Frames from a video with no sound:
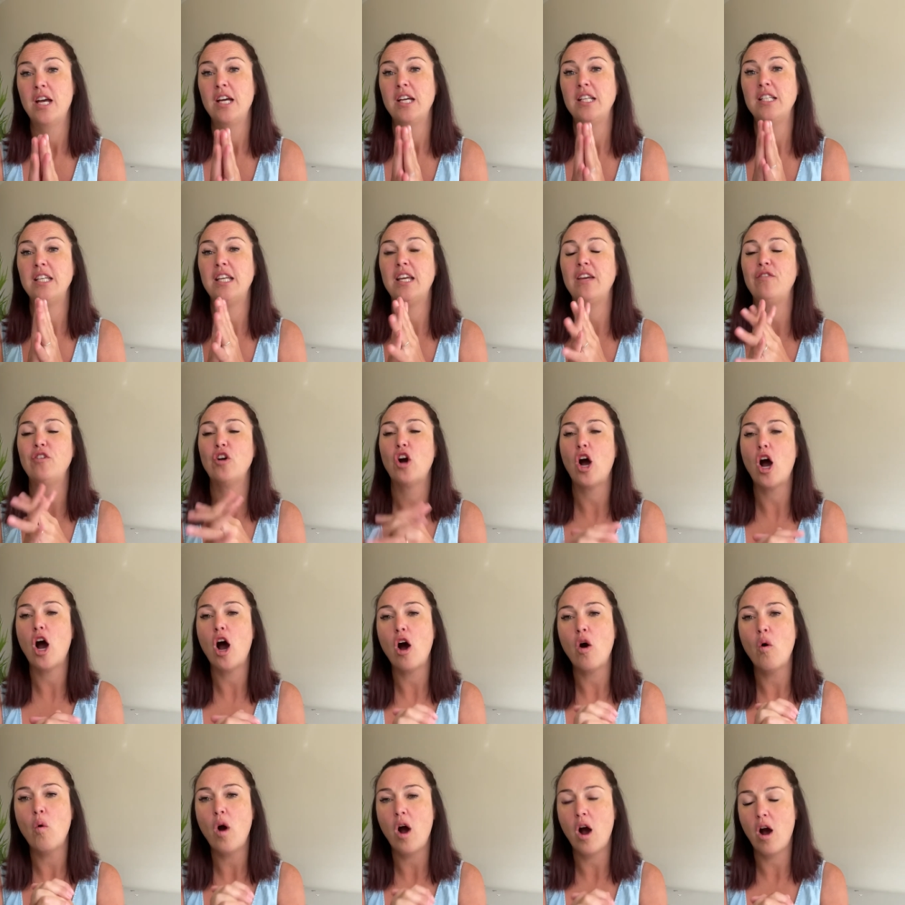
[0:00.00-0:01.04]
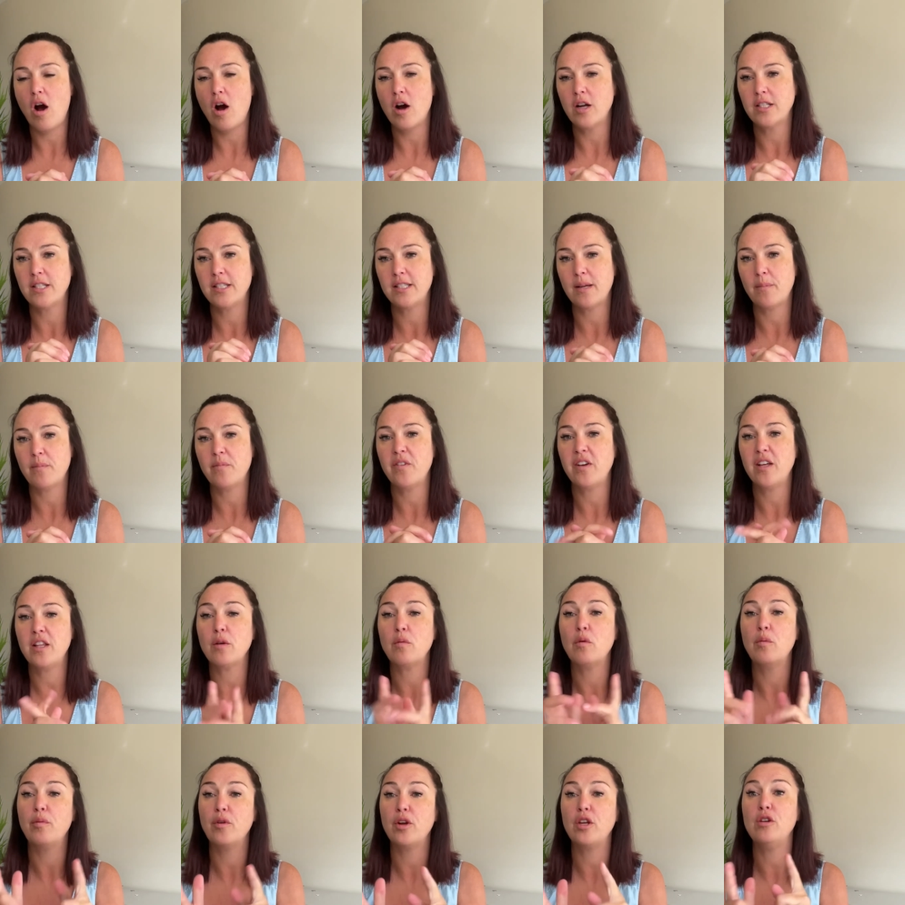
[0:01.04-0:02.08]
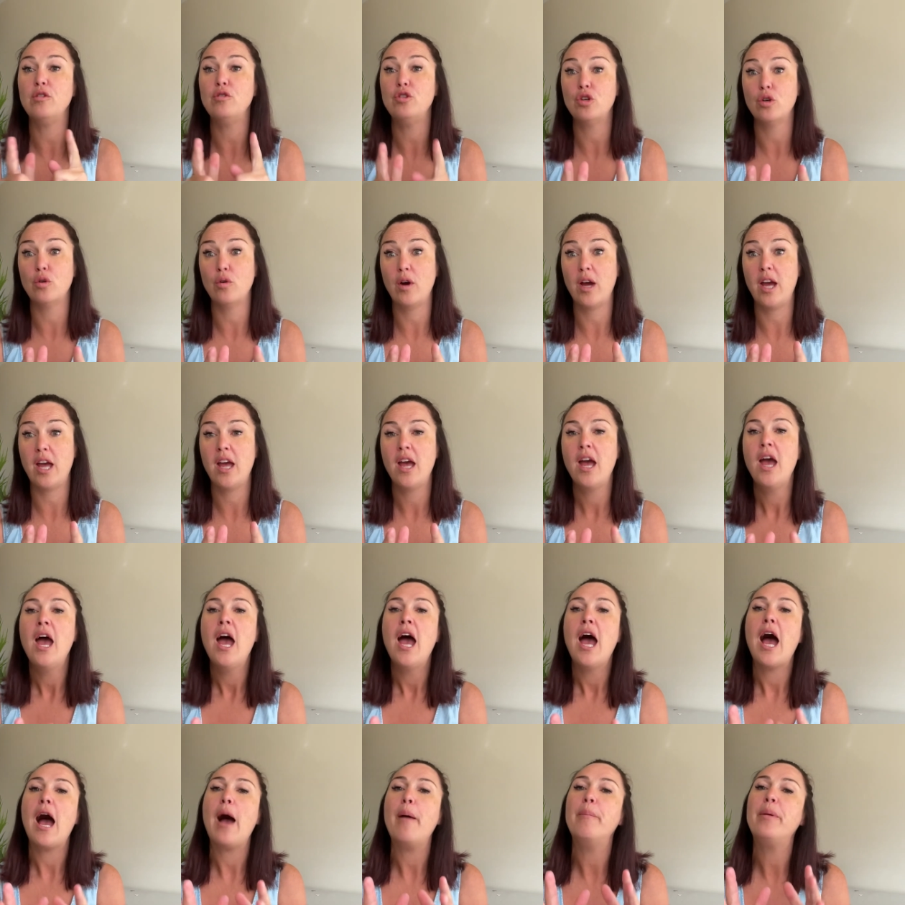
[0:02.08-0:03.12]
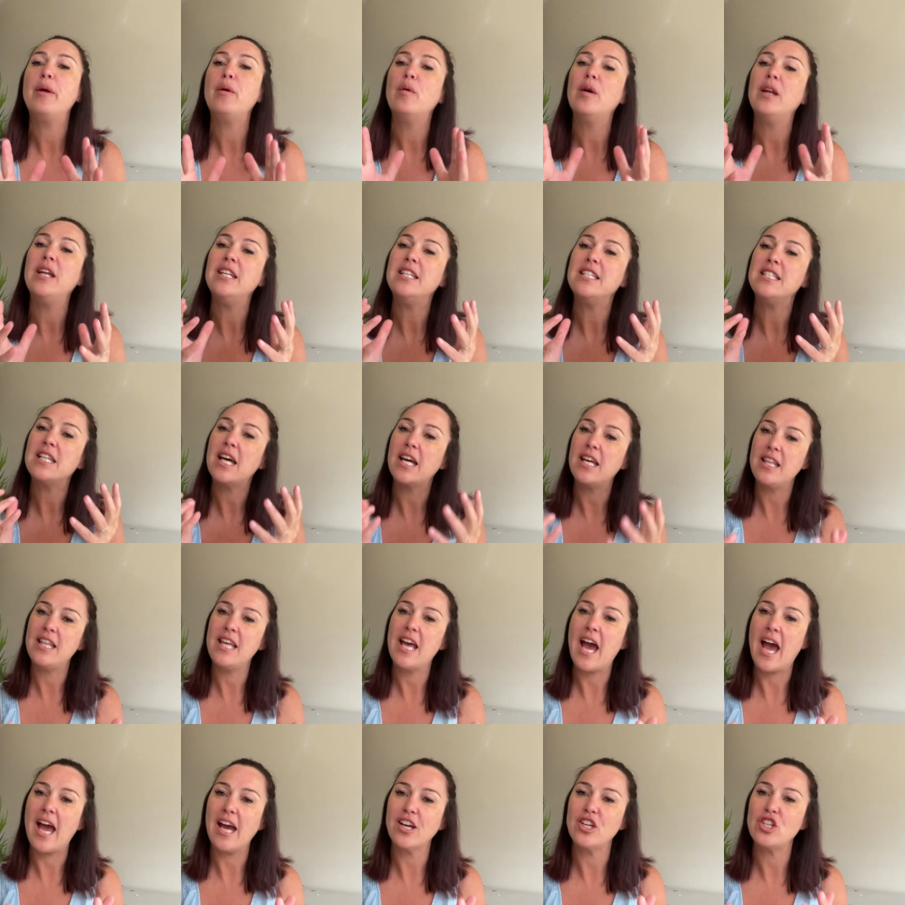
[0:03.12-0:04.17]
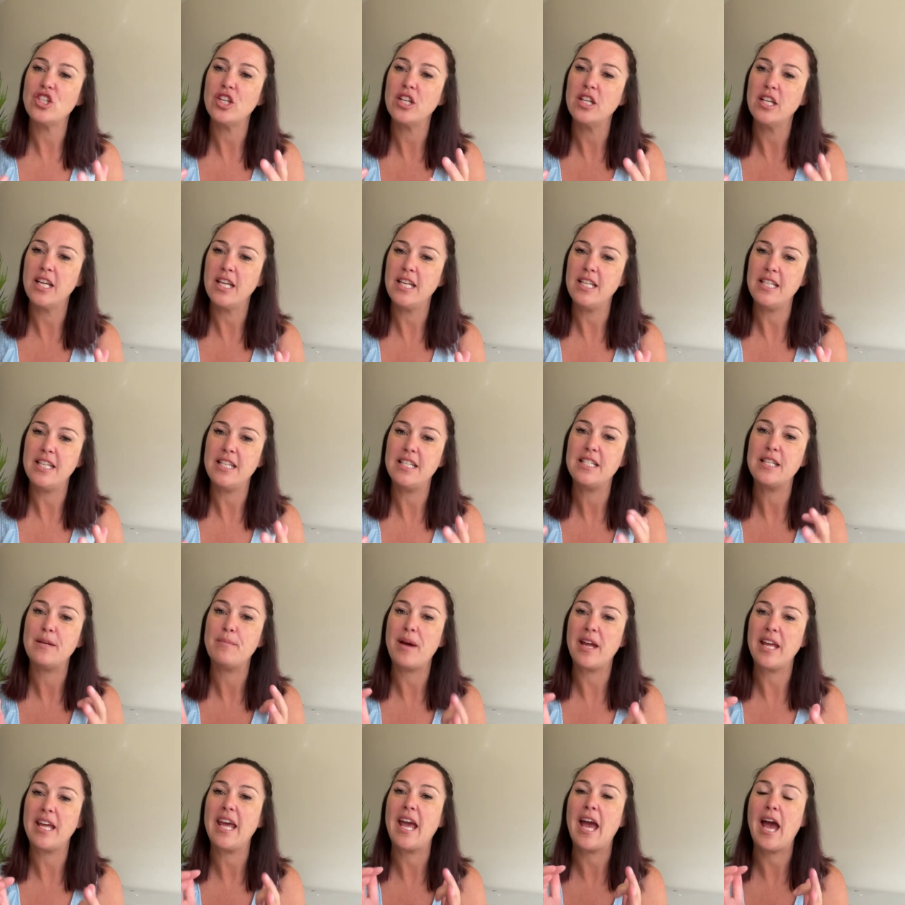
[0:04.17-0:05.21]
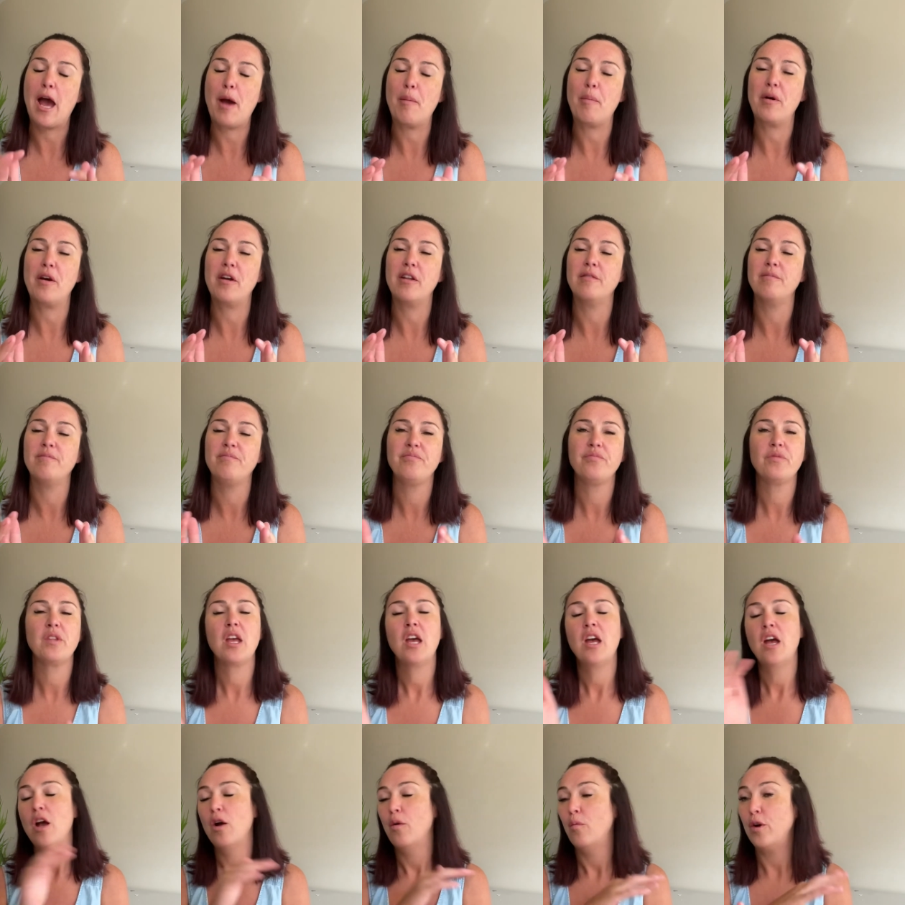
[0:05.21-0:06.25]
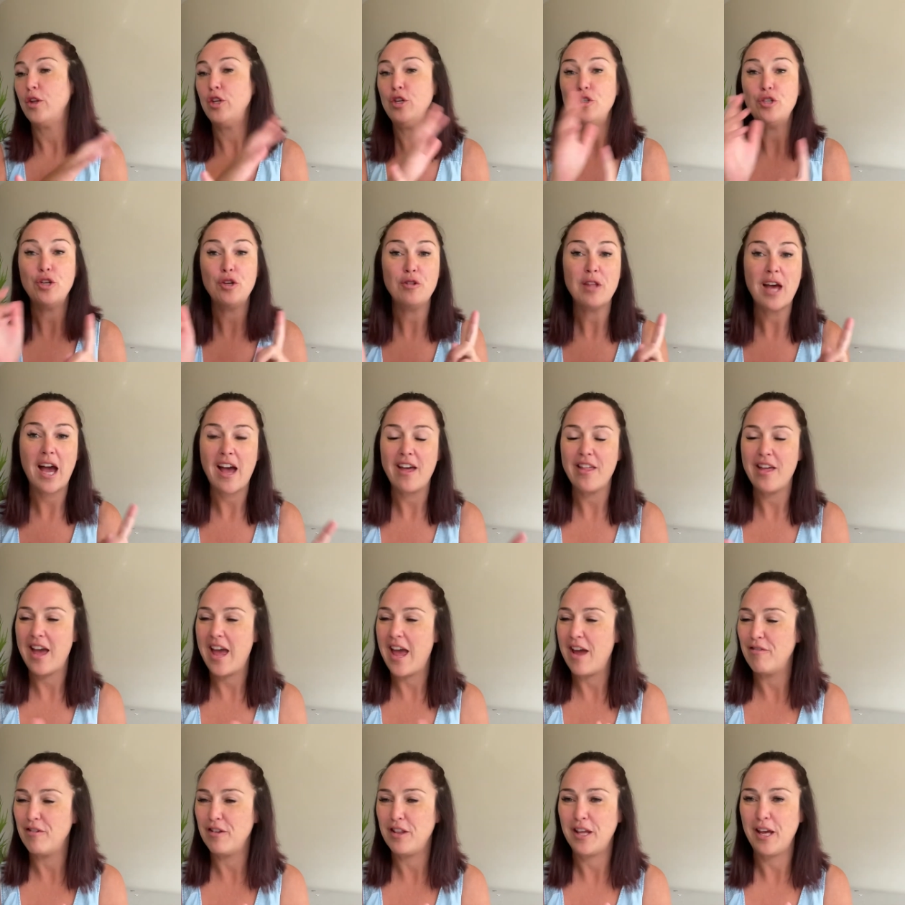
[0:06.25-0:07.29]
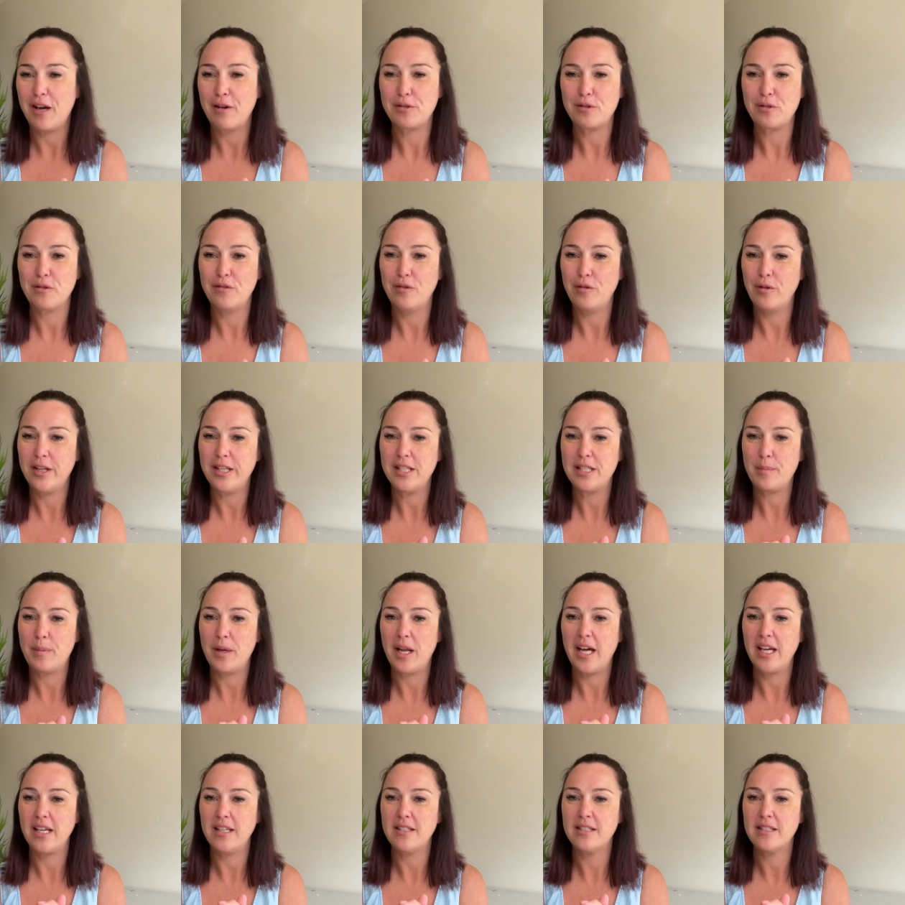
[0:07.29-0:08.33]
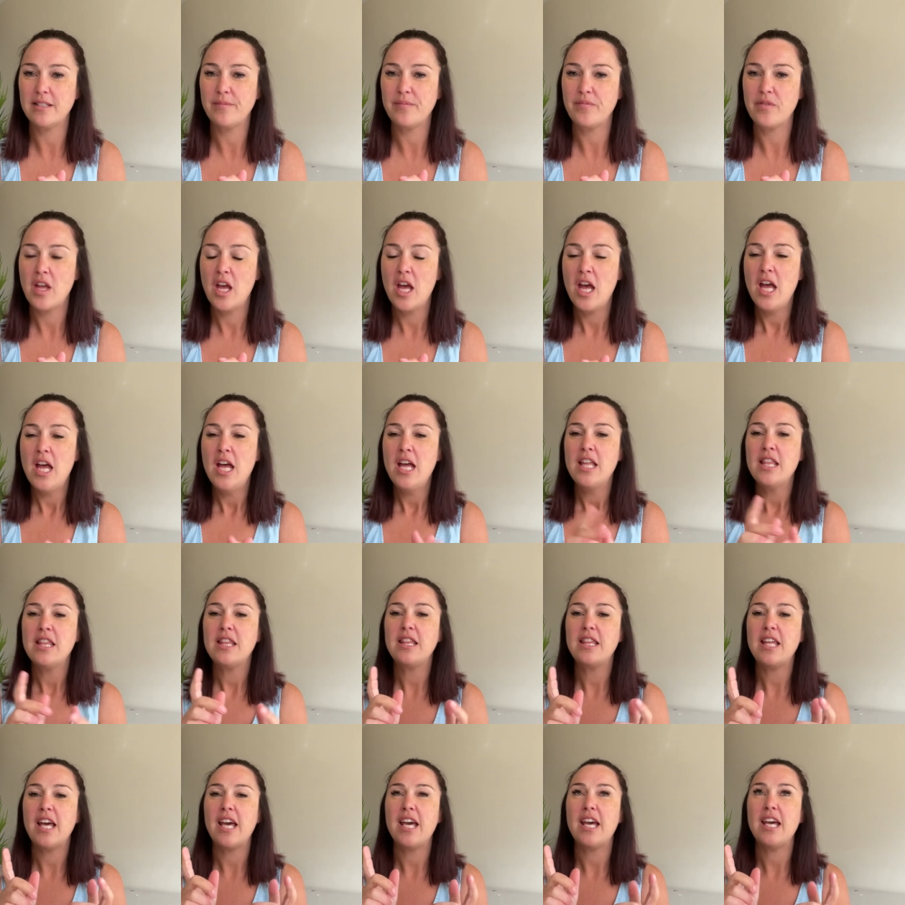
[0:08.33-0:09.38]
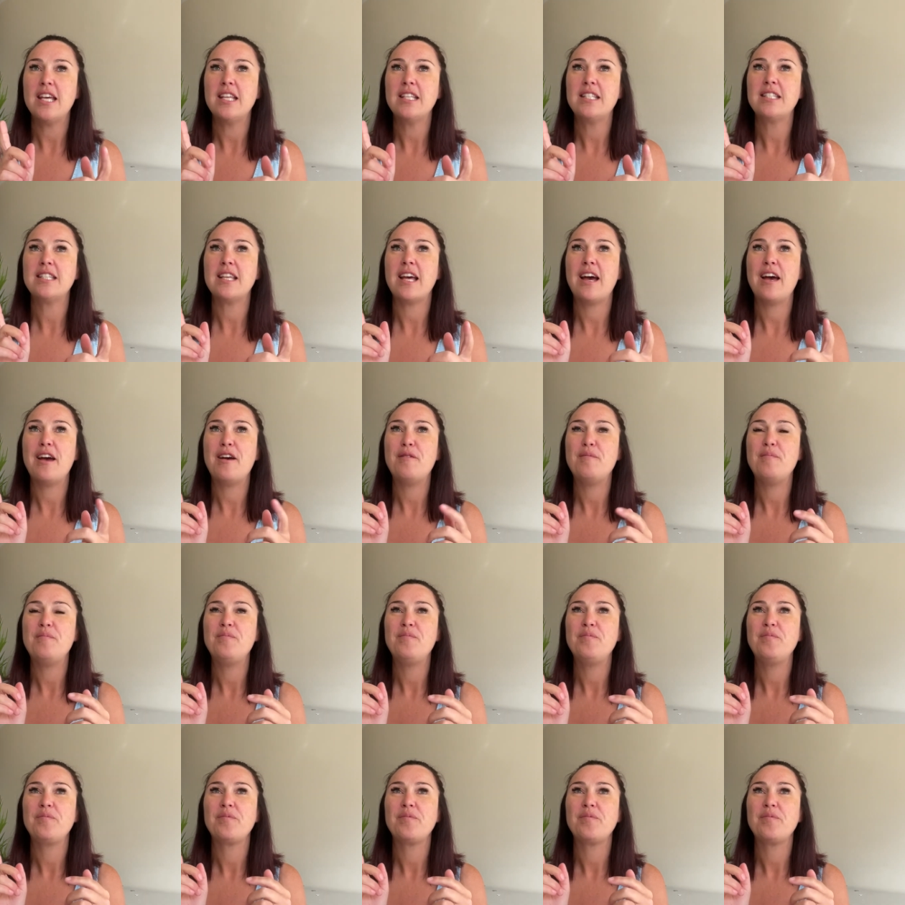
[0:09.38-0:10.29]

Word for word: to give your whole heart to something that will bring you joy and be willing to take the action needed to make it happen. When you do that, everything else will fall into place. There's, um,